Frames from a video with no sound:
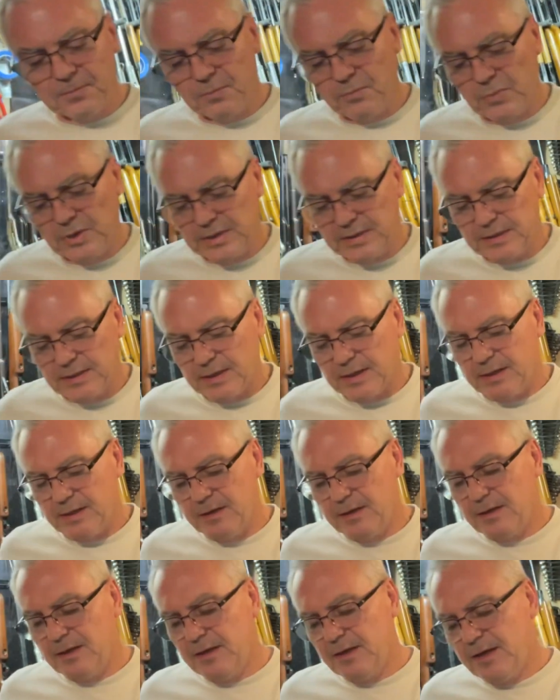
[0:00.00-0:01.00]
but uh,
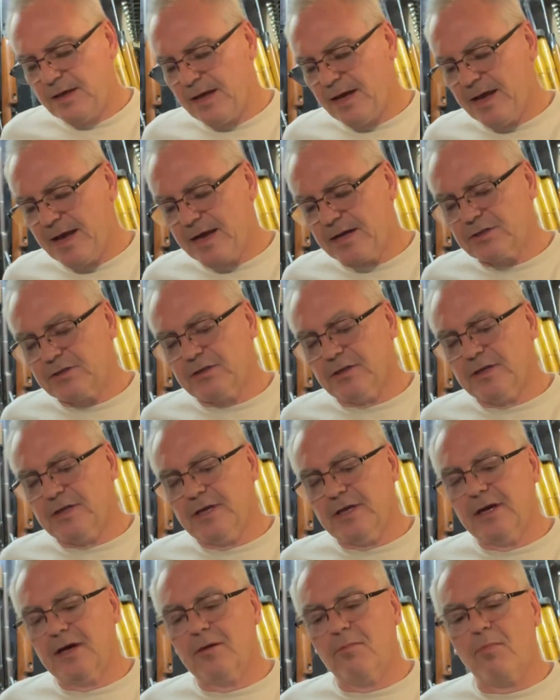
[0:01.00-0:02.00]
I
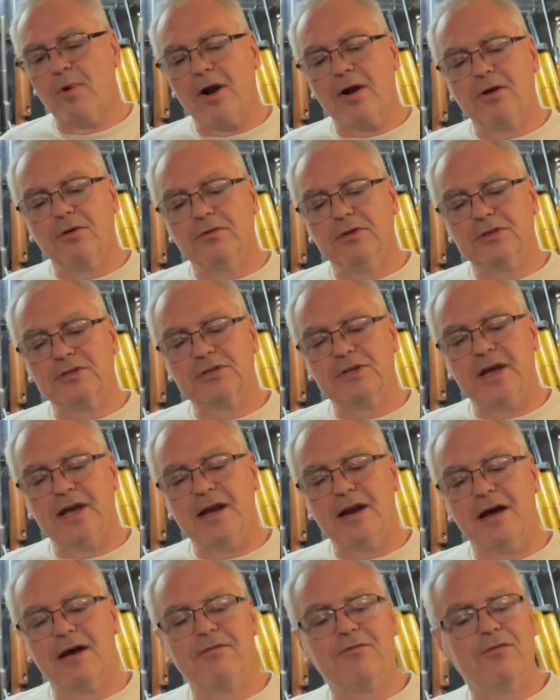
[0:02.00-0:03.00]
actually uh, borrowed the sight
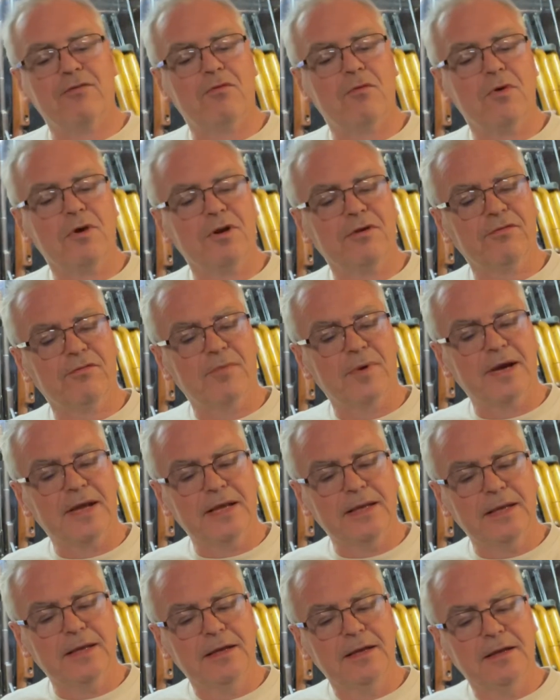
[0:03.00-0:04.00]
off of one of my
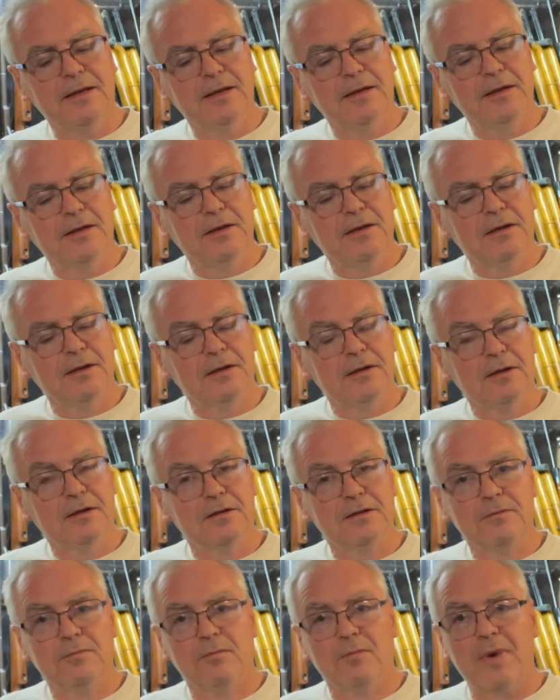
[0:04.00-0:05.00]

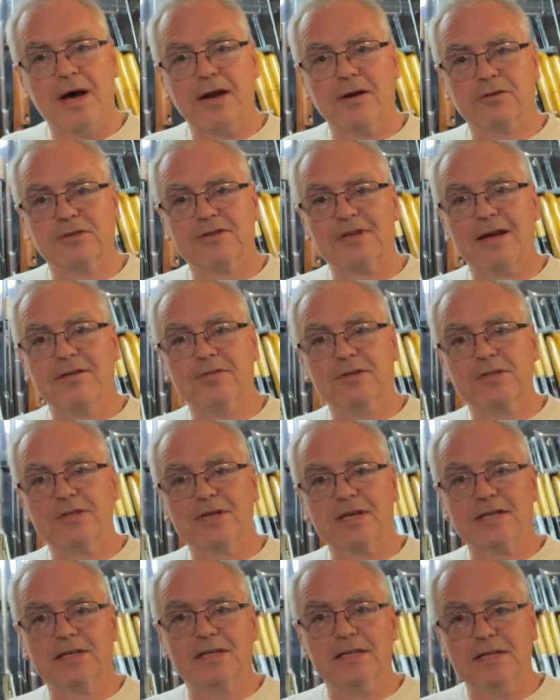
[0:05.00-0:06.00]
Model seven
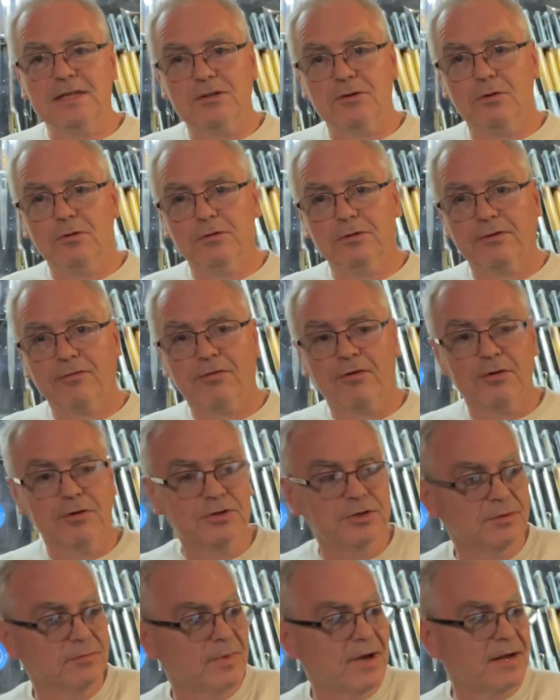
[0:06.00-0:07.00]
sixties, older
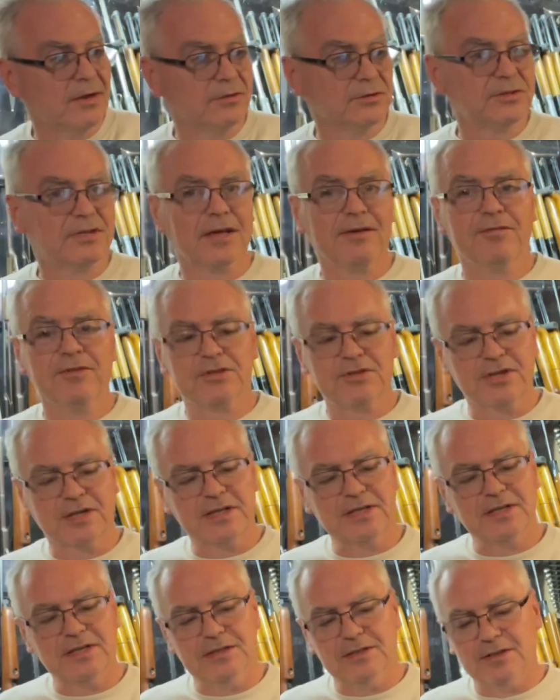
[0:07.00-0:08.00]
version Model seven
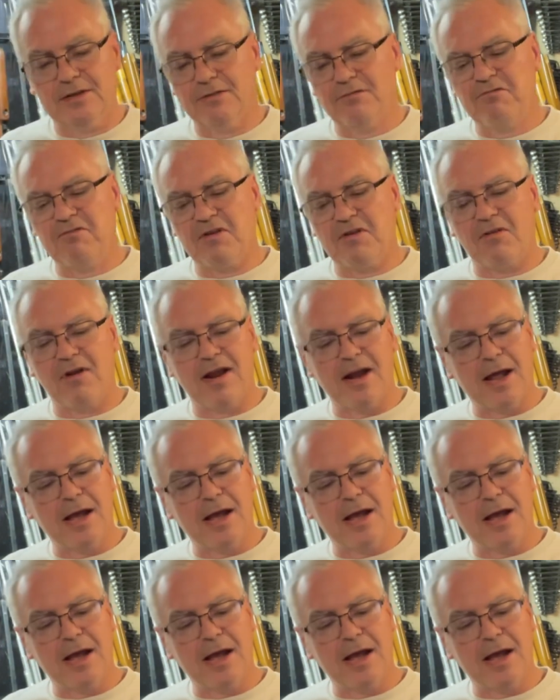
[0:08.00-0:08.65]
sixties, and it fit right